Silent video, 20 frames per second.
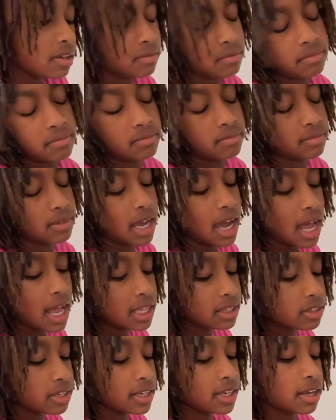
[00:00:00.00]
Hmm,
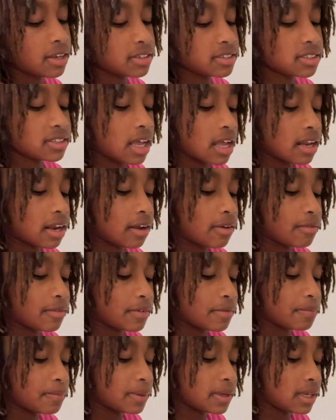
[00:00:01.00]
I think I'll start out
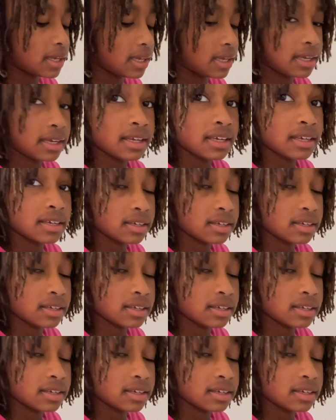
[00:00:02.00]
with pink.